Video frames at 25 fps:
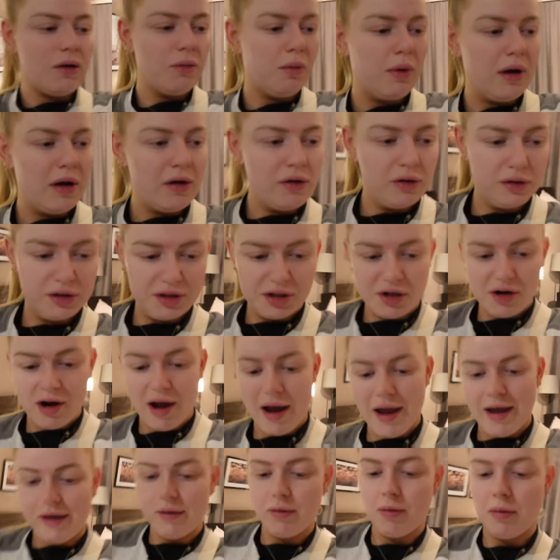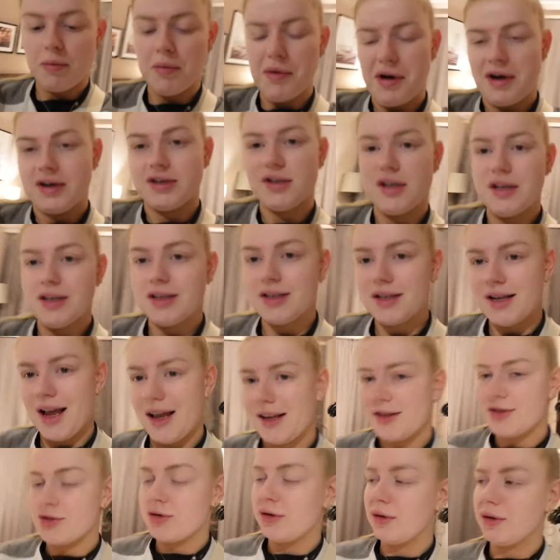I will tonight when we're actually
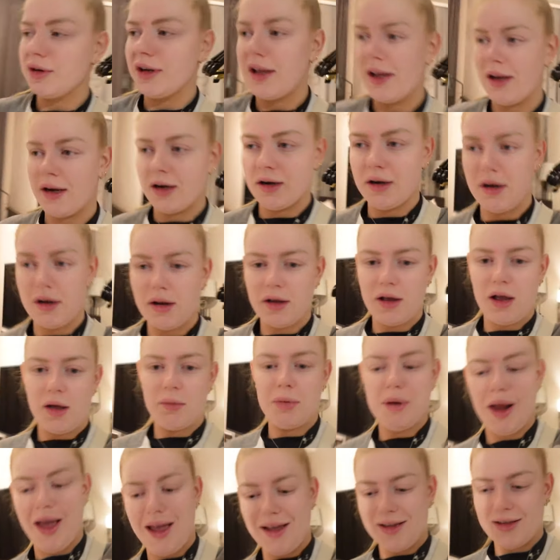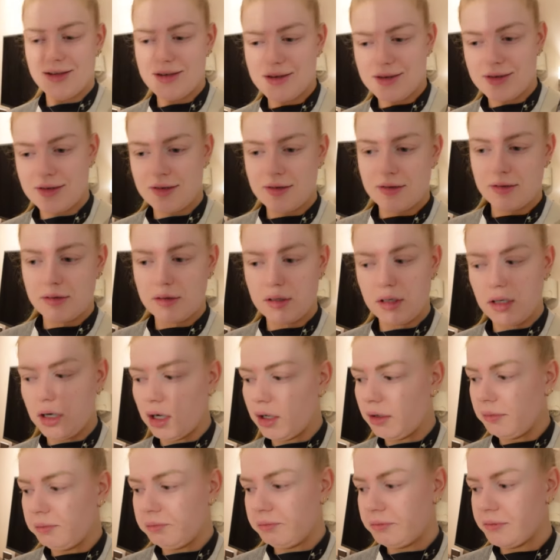settled in a place, you
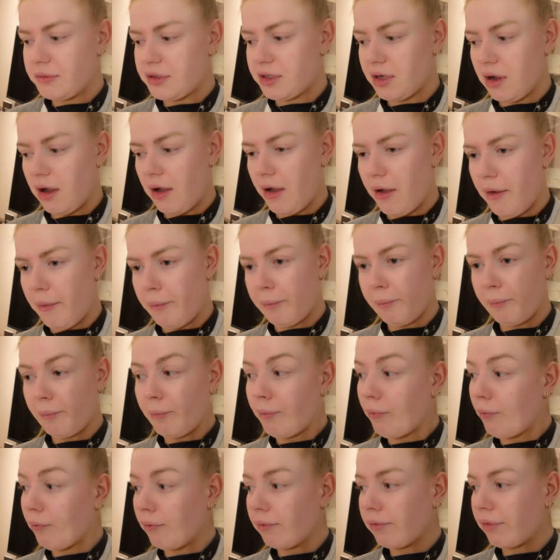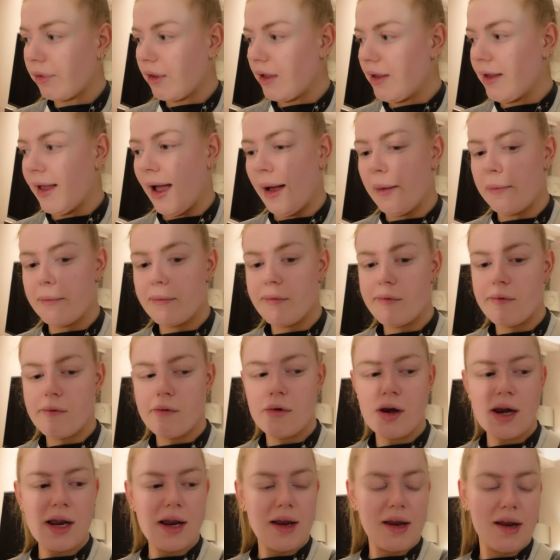know? So, yeah,
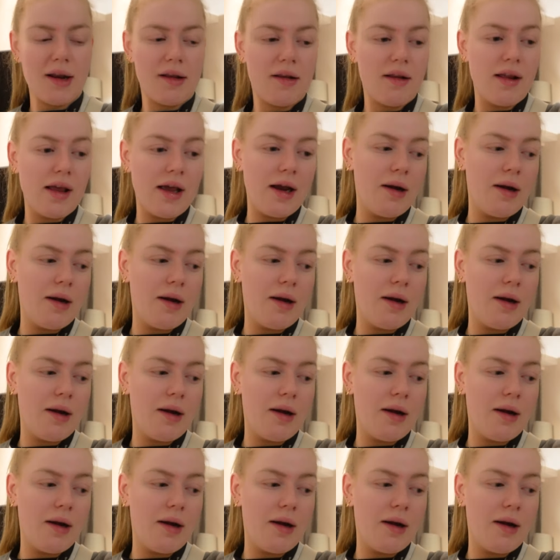let's head to the